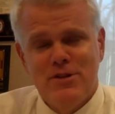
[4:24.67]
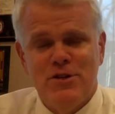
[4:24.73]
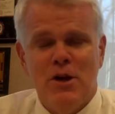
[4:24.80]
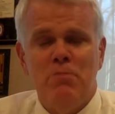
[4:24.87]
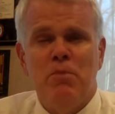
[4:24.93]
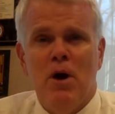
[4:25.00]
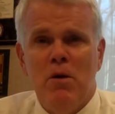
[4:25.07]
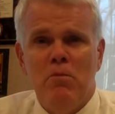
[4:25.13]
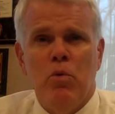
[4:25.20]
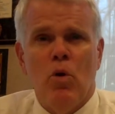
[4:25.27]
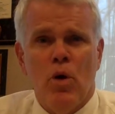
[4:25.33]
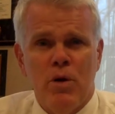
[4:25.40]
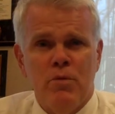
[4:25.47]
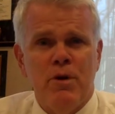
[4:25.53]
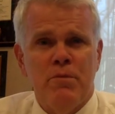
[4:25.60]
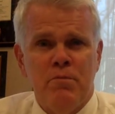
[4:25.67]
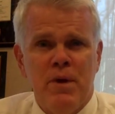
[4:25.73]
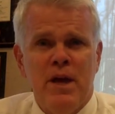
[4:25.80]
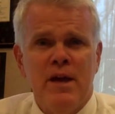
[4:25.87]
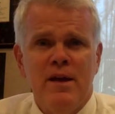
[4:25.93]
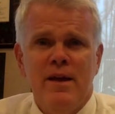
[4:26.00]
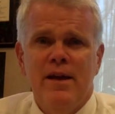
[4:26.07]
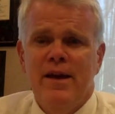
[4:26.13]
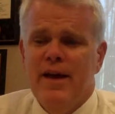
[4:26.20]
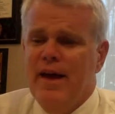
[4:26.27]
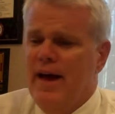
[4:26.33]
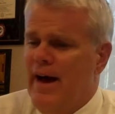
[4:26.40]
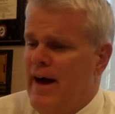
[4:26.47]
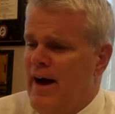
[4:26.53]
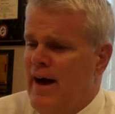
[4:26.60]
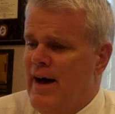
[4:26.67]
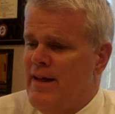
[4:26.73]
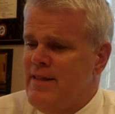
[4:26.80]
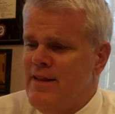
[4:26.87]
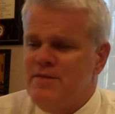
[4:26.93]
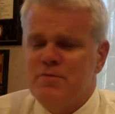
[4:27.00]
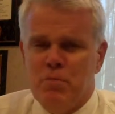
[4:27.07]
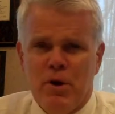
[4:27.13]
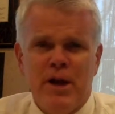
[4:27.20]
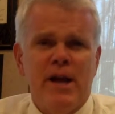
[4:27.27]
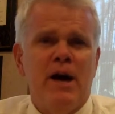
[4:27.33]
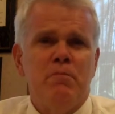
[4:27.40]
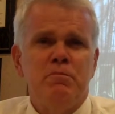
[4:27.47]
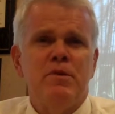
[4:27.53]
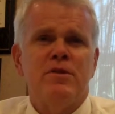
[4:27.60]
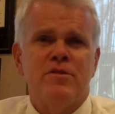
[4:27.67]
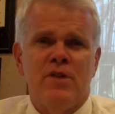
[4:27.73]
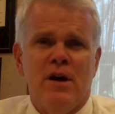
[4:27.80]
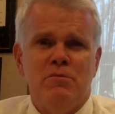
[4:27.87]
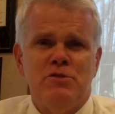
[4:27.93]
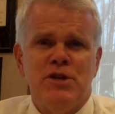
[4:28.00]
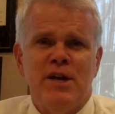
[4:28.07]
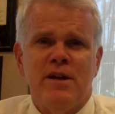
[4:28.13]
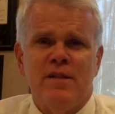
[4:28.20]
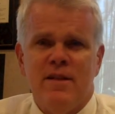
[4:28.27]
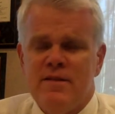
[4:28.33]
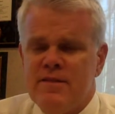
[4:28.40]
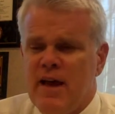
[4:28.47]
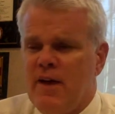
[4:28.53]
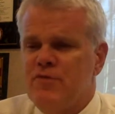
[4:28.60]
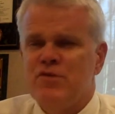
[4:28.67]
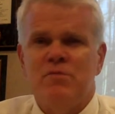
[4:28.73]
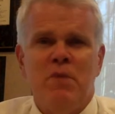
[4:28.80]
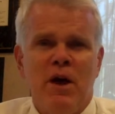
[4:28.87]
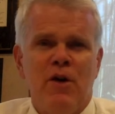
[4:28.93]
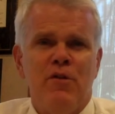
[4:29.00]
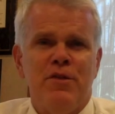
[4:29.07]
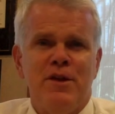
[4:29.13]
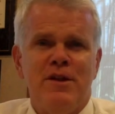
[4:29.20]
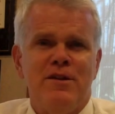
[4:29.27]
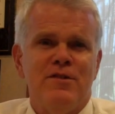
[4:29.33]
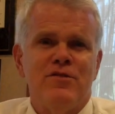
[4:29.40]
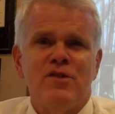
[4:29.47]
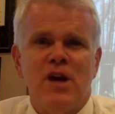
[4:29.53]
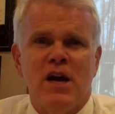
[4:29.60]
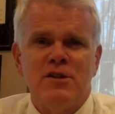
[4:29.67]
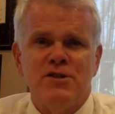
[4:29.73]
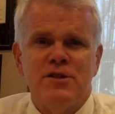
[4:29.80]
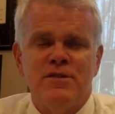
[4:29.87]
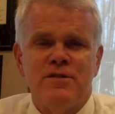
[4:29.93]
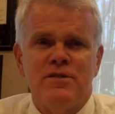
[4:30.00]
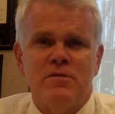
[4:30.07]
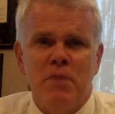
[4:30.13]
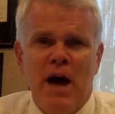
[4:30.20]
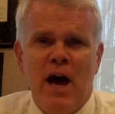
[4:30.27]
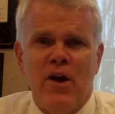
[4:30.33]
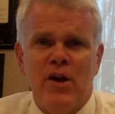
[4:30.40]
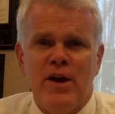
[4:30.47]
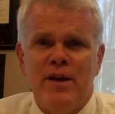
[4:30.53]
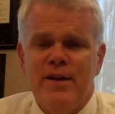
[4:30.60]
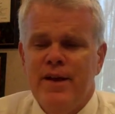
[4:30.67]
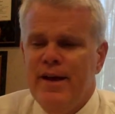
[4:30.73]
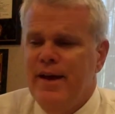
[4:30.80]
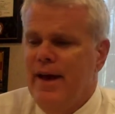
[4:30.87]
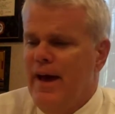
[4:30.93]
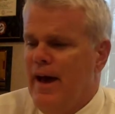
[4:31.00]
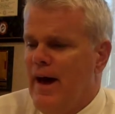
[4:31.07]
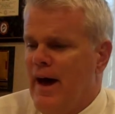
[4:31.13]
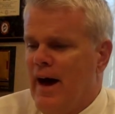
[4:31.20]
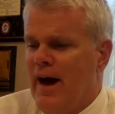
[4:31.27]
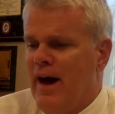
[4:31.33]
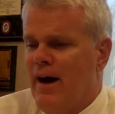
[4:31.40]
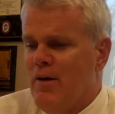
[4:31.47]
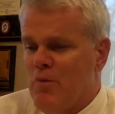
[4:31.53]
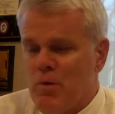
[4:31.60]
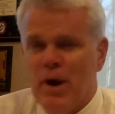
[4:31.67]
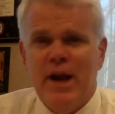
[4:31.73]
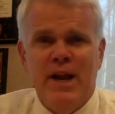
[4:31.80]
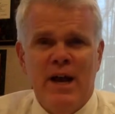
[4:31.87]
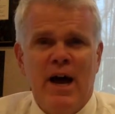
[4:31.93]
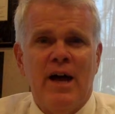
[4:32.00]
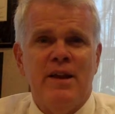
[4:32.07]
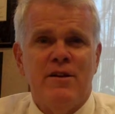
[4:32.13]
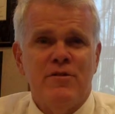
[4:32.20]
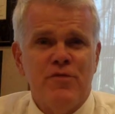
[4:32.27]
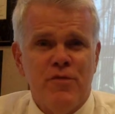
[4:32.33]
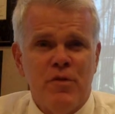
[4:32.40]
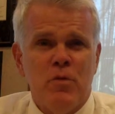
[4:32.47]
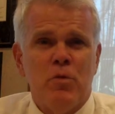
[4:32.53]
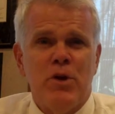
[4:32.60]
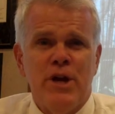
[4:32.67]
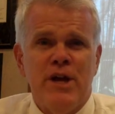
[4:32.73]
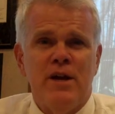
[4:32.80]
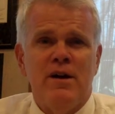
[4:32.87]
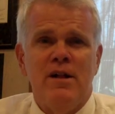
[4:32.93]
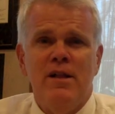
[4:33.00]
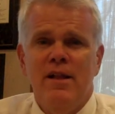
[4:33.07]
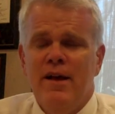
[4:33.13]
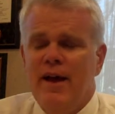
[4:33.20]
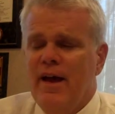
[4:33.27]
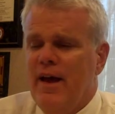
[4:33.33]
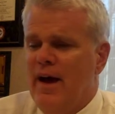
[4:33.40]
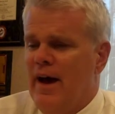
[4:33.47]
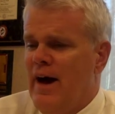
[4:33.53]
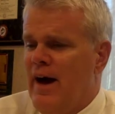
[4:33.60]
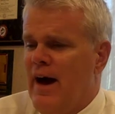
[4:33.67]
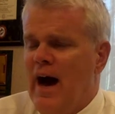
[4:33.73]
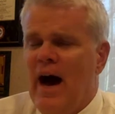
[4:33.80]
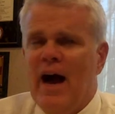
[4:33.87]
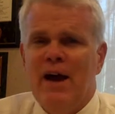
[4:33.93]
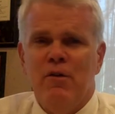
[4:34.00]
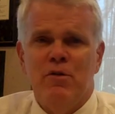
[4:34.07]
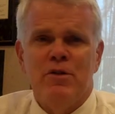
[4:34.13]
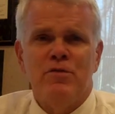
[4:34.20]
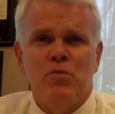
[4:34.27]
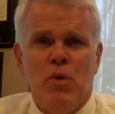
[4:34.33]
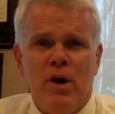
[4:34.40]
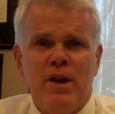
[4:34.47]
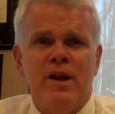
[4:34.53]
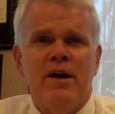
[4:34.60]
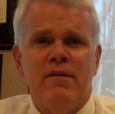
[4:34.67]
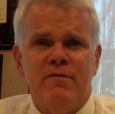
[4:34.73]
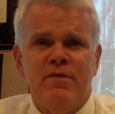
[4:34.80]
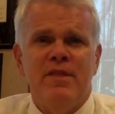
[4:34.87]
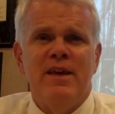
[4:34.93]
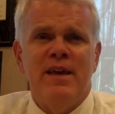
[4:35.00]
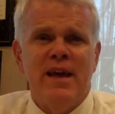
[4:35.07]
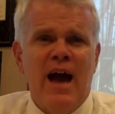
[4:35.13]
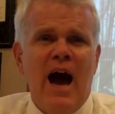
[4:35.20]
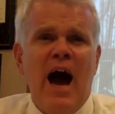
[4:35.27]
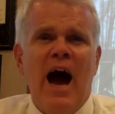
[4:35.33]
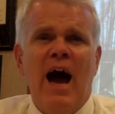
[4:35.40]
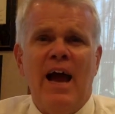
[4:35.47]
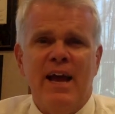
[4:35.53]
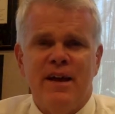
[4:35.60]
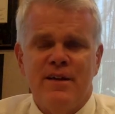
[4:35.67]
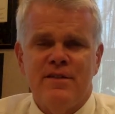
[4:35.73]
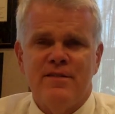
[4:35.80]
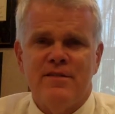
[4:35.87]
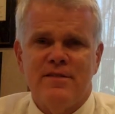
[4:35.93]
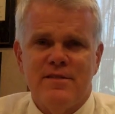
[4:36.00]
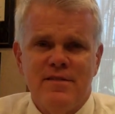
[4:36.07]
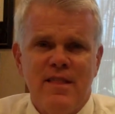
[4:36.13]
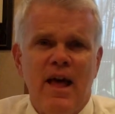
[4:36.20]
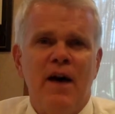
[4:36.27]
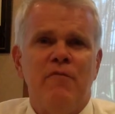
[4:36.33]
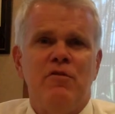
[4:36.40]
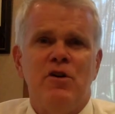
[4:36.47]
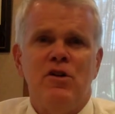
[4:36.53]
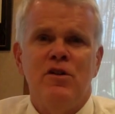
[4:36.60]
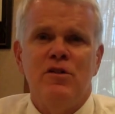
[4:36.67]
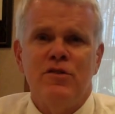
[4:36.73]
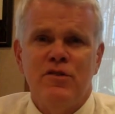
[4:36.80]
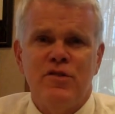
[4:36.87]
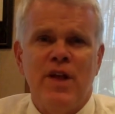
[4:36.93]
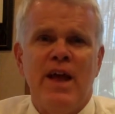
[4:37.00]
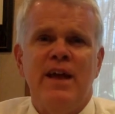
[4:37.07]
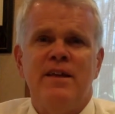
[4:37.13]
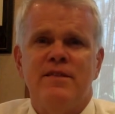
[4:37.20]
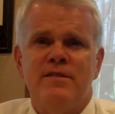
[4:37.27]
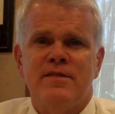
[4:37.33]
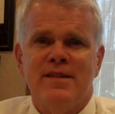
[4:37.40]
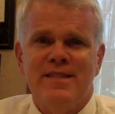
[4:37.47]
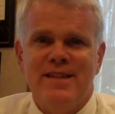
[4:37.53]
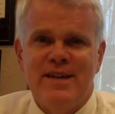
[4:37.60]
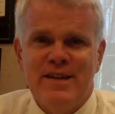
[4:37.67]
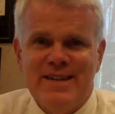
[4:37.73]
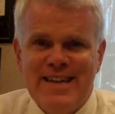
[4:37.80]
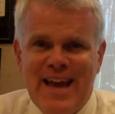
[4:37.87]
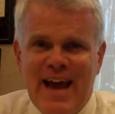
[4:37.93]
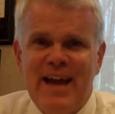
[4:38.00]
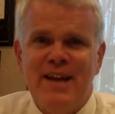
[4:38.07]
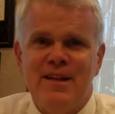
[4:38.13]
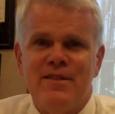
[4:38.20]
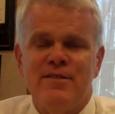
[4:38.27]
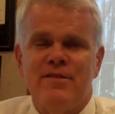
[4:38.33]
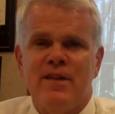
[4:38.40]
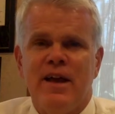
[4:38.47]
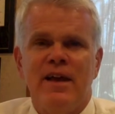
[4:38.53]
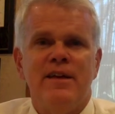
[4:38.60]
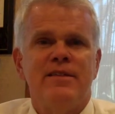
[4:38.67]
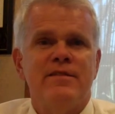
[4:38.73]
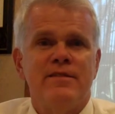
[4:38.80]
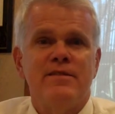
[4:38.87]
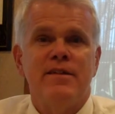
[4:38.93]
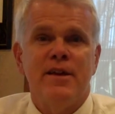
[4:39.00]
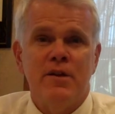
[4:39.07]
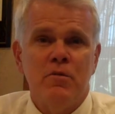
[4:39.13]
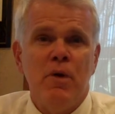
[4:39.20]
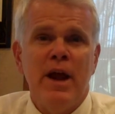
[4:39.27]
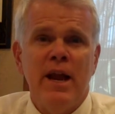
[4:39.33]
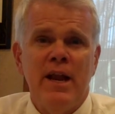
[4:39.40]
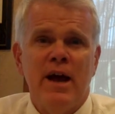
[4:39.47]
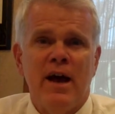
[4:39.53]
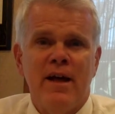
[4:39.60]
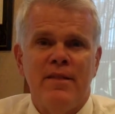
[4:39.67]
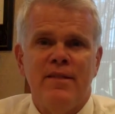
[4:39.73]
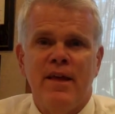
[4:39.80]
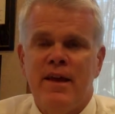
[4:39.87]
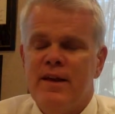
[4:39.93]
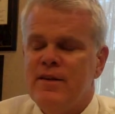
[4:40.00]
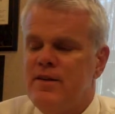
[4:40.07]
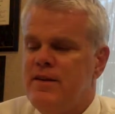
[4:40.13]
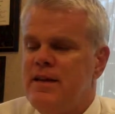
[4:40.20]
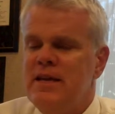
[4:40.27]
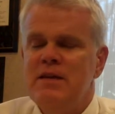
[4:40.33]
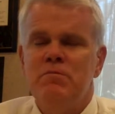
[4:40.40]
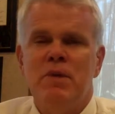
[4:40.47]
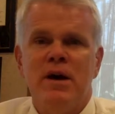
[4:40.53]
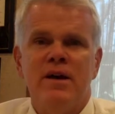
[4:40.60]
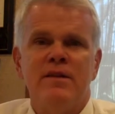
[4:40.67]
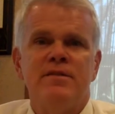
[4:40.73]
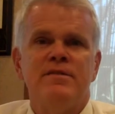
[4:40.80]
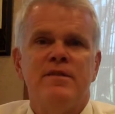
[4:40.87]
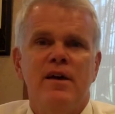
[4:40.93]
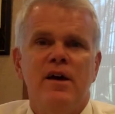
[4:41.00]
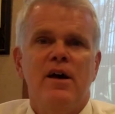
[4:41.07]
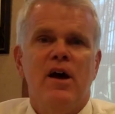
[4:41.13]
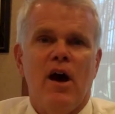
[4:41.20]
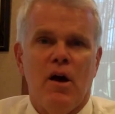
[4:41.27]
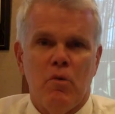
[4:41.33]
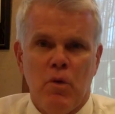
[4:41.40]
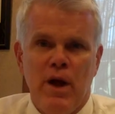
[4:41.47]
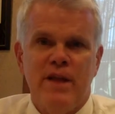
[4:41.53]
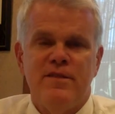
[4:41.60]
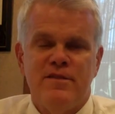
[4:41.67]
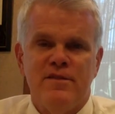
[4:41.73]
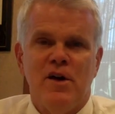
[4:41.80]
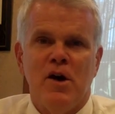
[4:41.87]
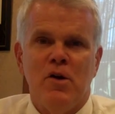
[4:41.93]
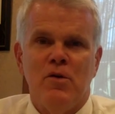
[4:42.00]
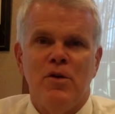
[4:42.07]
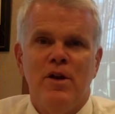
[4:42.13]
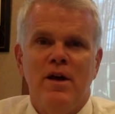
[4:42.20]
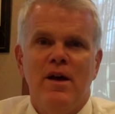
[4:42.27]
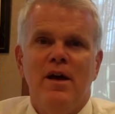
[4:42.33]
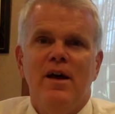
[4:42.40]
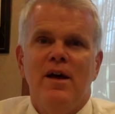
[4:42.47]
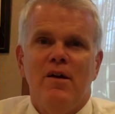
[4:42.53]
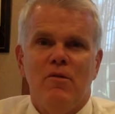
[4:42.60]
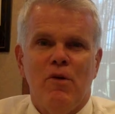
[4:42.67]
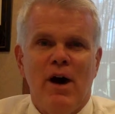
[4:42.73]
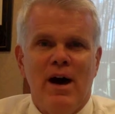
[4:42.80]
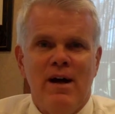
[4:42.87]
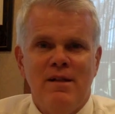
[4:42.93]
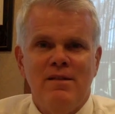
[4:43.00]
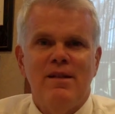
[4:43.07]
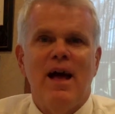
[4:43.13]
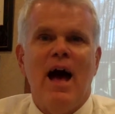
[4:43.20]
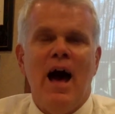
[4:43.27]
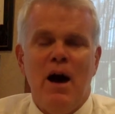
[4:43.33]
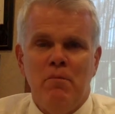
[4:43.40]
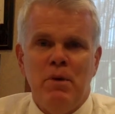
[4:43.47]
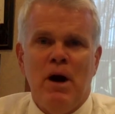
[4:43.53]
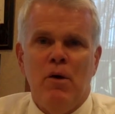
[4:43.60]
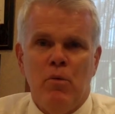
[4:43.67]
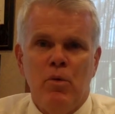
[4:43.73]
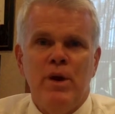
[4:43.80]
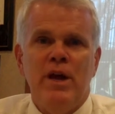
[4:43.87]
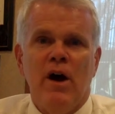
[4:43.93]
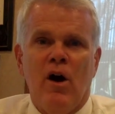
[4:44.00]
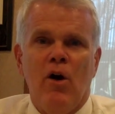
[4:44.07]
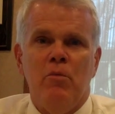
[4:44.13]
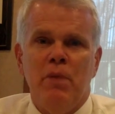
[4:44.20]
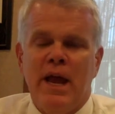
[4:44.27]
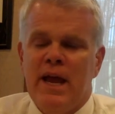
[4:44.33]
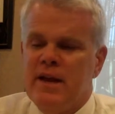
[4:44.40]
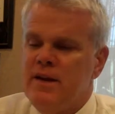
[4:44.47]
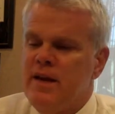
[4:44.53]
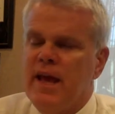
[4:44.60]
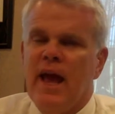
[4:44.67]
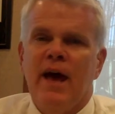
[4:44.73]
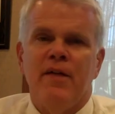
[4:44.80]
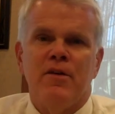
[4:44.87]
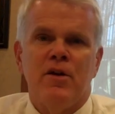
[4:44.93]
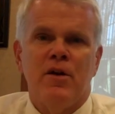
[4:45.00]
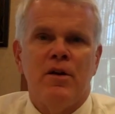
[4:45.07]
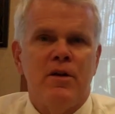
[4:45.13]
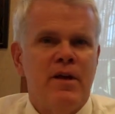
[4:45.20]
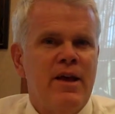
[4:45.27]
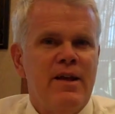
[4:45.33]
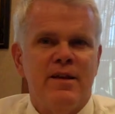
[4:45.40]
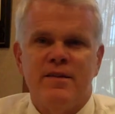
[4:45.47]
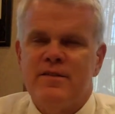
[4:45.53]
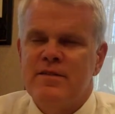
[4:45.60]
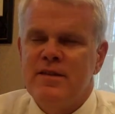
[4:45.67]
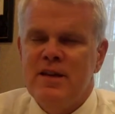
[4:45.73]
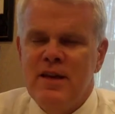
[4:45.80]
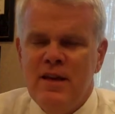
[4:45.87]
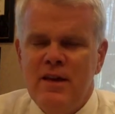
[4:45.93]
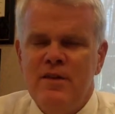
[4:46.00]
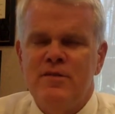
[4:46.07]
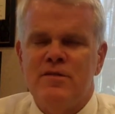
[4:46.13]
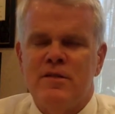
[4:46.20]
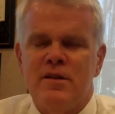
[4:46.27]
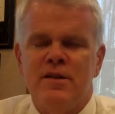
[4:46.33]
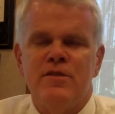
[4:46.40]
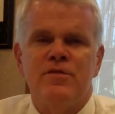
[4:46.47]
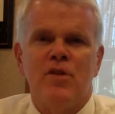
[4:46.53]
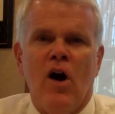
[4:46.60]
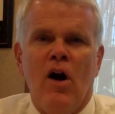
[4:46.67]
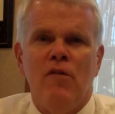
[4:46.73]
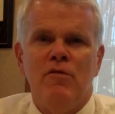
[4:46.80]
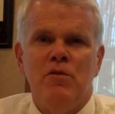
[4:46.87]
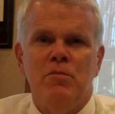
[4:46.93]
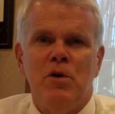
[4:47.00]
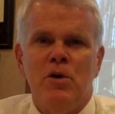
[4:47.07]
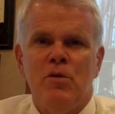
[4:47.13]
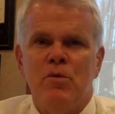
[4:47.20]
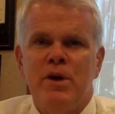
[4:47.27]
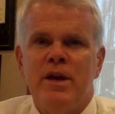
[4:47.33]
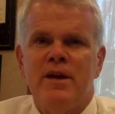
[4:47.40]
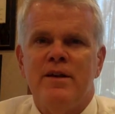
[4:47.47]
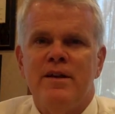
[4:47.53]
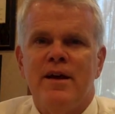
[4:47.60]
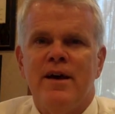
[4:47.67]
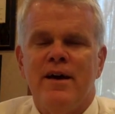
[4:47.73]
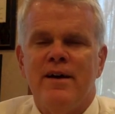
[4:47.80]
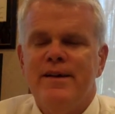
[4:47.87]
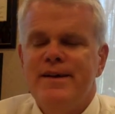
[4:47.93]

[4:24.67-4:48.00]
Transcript: Jump on board with me? Let's bring up the subject. Let's have some healthy discussions about it. Radon is for real. Iowa is one of the highest level states in the United States in radon. They deem us a red zone. Well, how about we all band together, and it's easily solvable. We can